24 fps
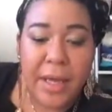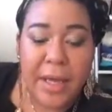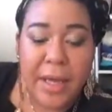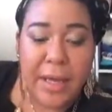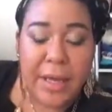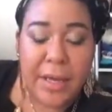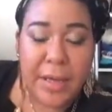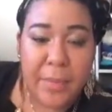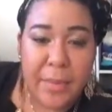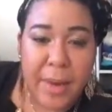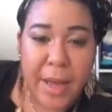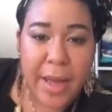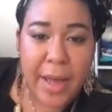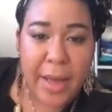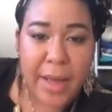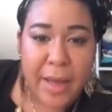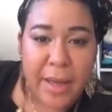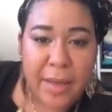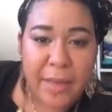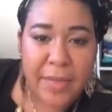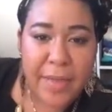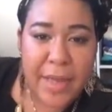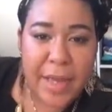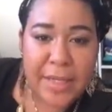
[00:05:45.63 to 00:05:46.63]

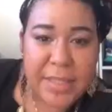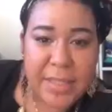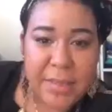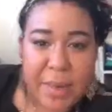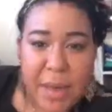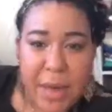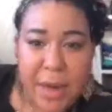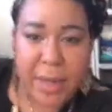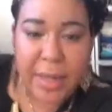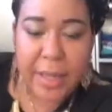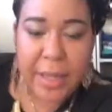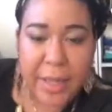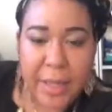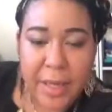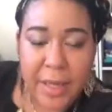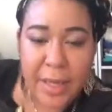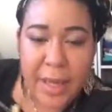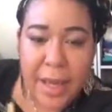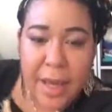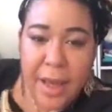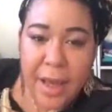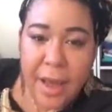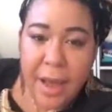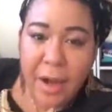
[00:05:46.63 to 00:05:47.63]
Anyway, that's about
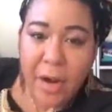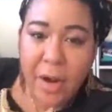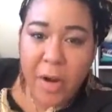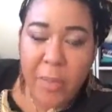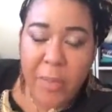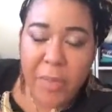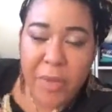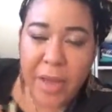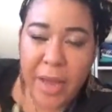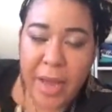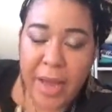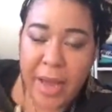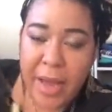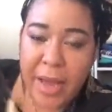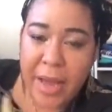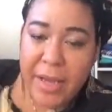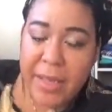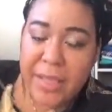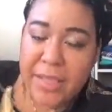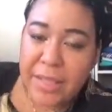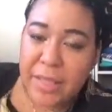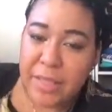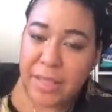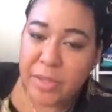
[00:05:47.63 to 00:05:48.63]
it. I hope you
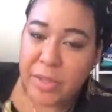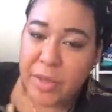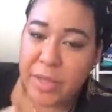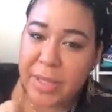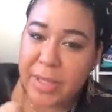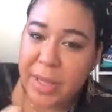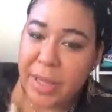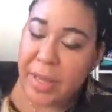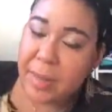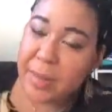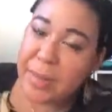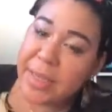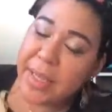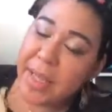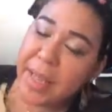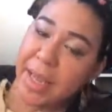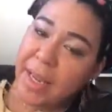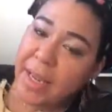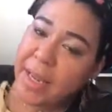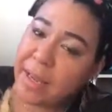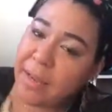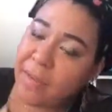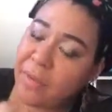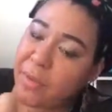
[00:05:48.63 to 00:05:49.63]
guys enjoyed the
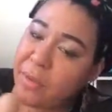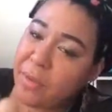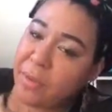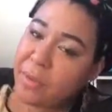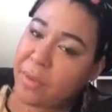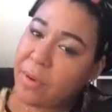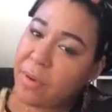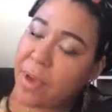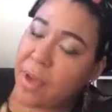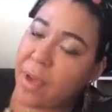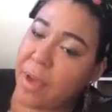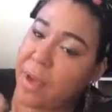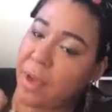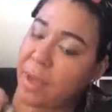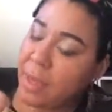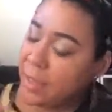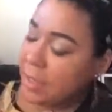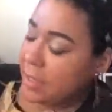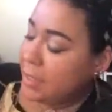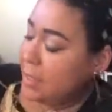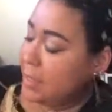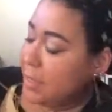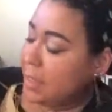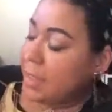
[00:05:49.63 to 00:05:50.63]
update. If you
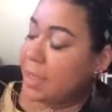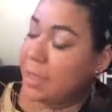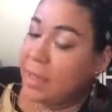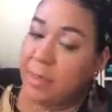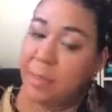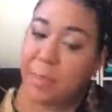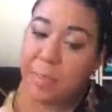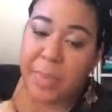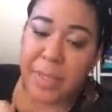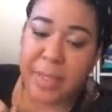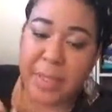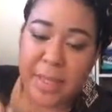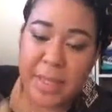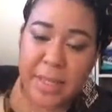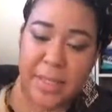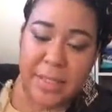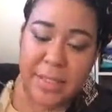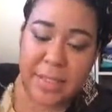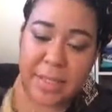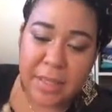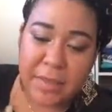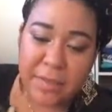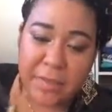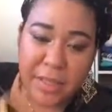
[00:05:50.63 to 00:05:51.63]
did,
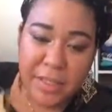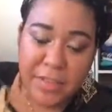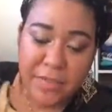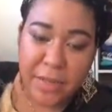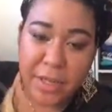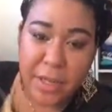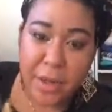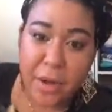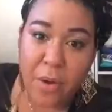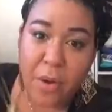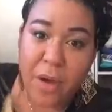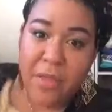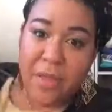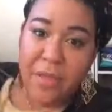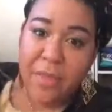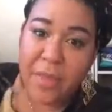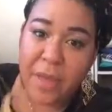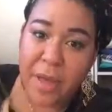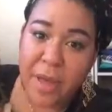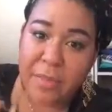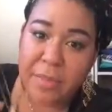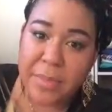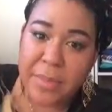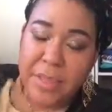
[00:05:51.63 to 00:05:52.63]
please give this video a
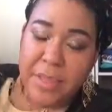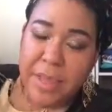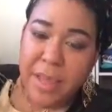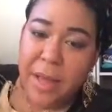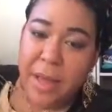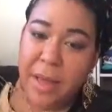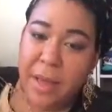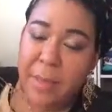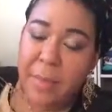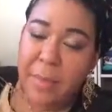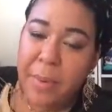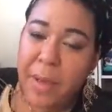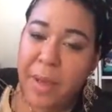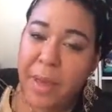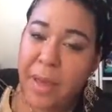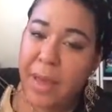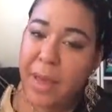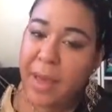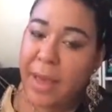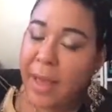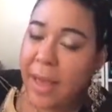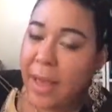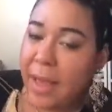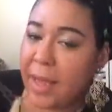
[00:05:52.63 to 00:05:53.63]
thumbs up.
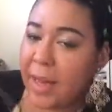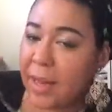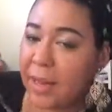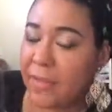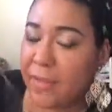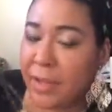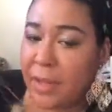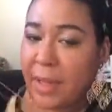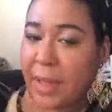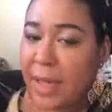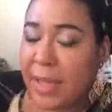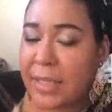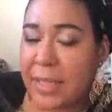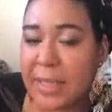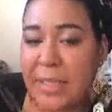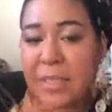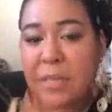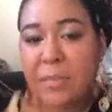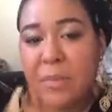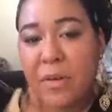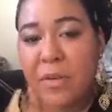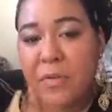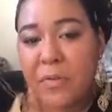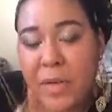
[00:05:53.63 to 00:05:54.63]
And if you'd like to
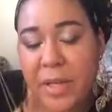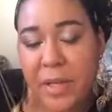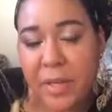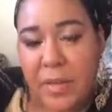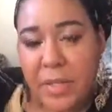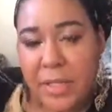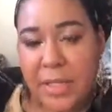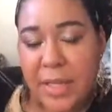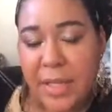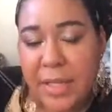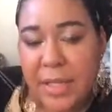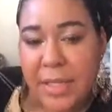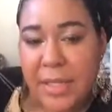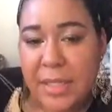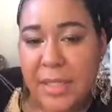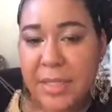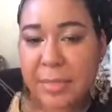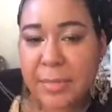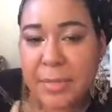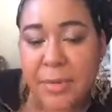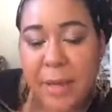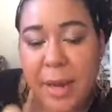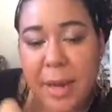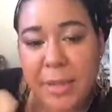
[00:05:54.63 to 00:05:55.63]
see more videos like this,
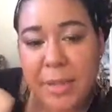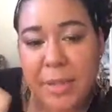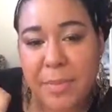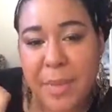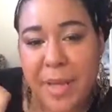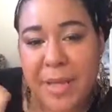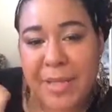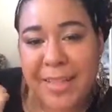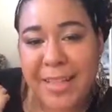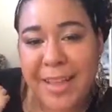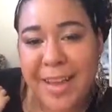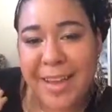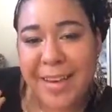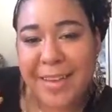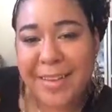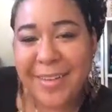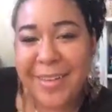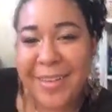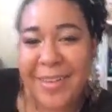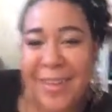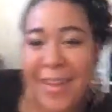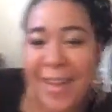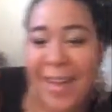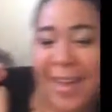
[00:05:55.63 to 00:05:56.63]
subscribe to my
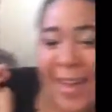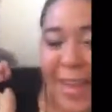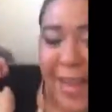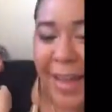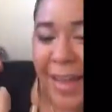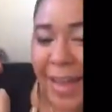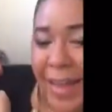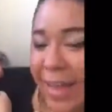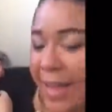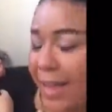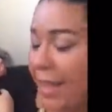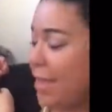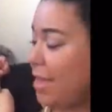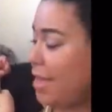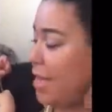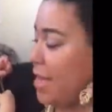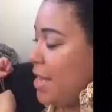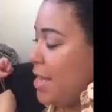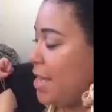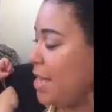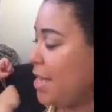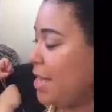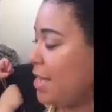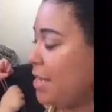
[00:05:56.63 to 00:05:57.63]
channel.
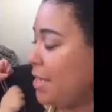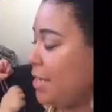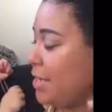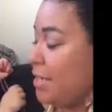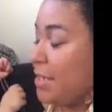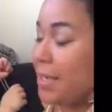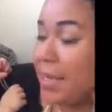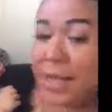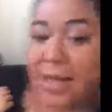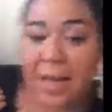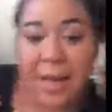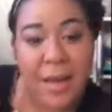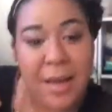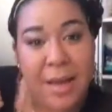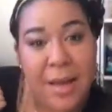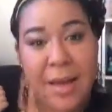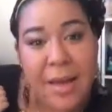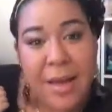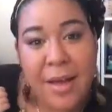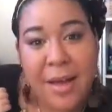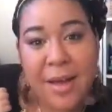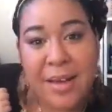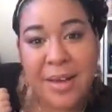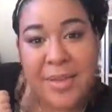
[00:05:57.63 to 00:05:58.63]
And
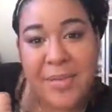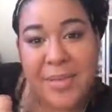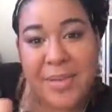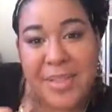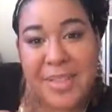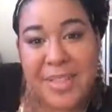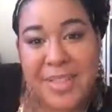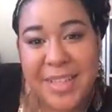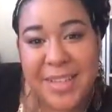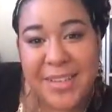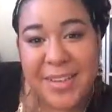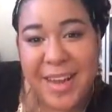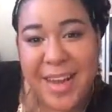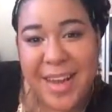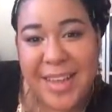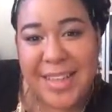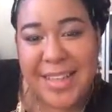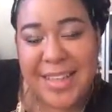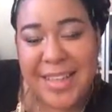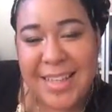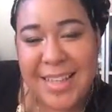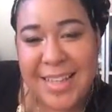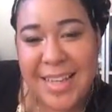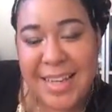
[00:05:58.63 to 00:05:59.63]
we'll see you
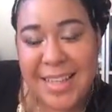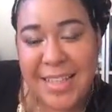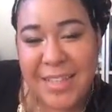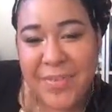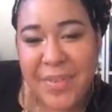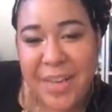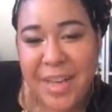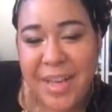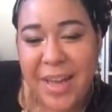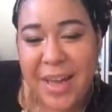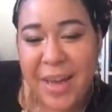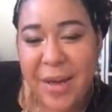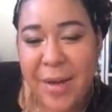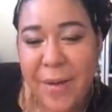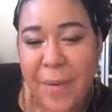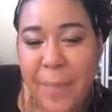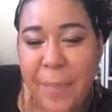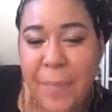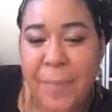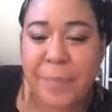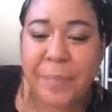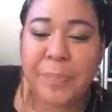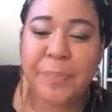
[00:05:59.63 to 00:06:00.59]
guys in the next video.